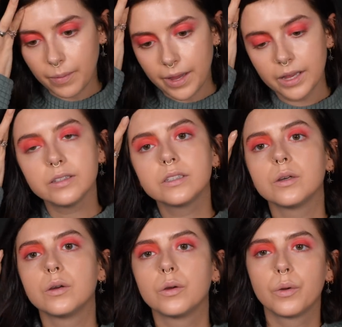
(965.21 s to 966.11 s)
bit
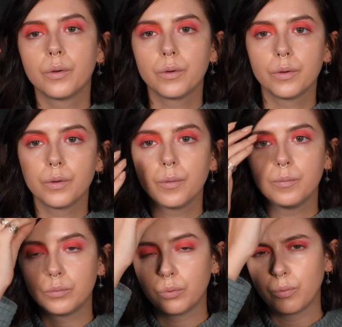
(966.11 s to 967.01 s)

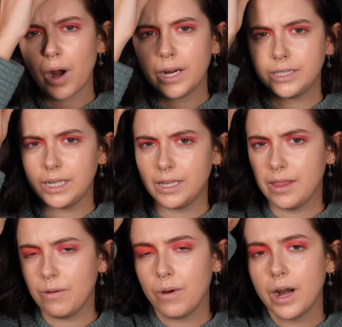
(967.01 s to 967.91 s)
brighter
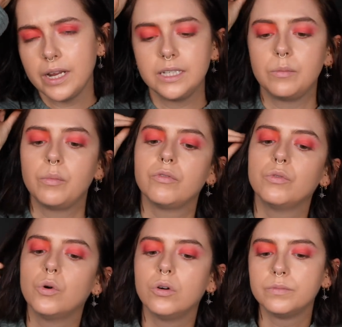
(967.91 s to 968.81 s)
than the one I did
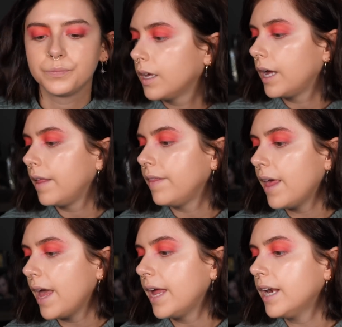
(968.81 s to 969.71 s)
before and
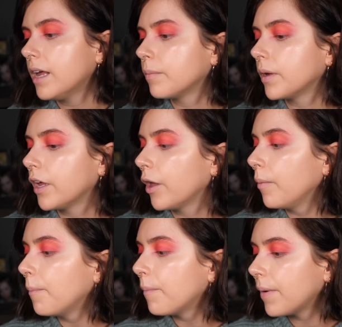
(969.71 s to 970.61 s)
then I'm going to
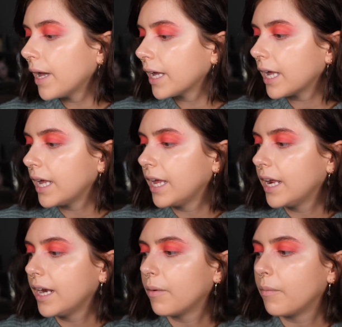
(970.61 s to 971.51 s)
go back
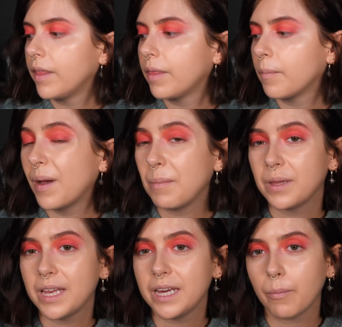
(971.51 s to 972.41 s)
in with my
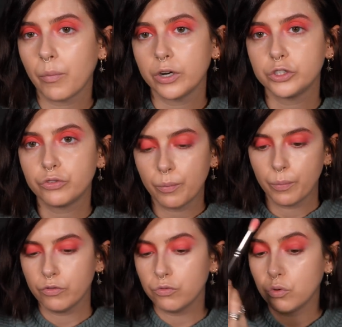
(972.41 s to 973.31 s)
blending brush from
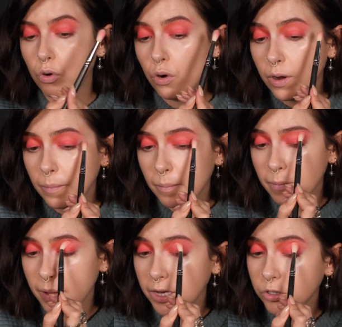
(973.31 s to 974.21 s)
before
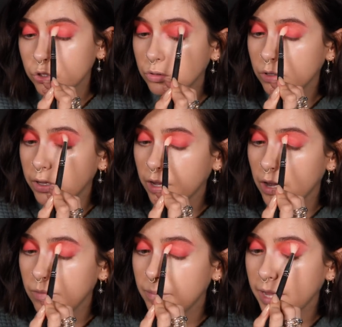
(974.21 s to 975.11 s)
and make sure the
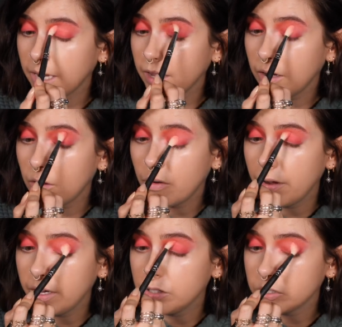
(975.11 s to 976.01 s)
kind of pink and
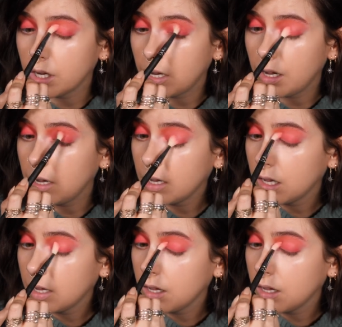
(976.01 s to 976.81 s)
orange are